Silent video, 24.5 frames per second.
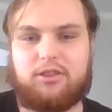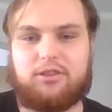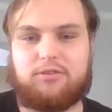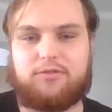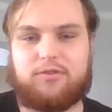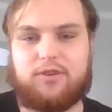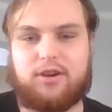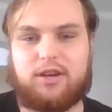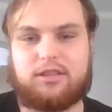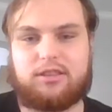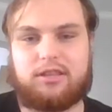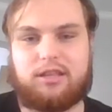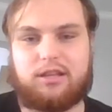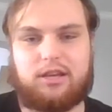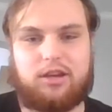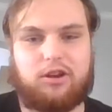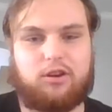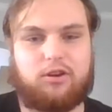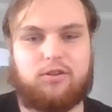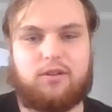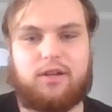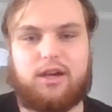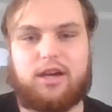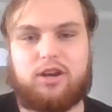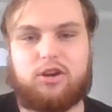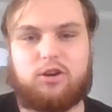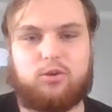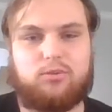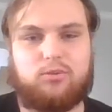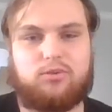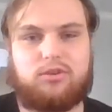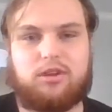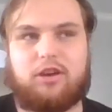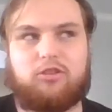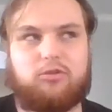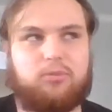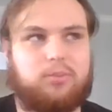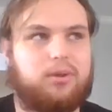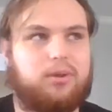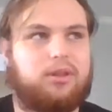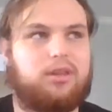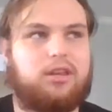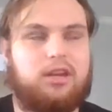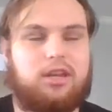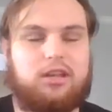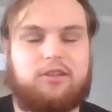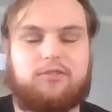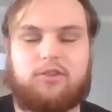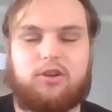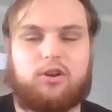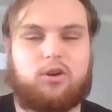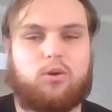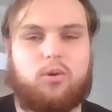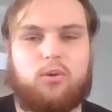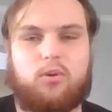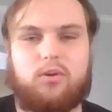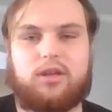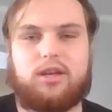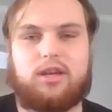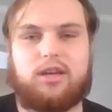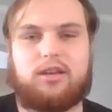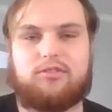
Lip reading: the fact that Carolina, who desperately needs a goalie,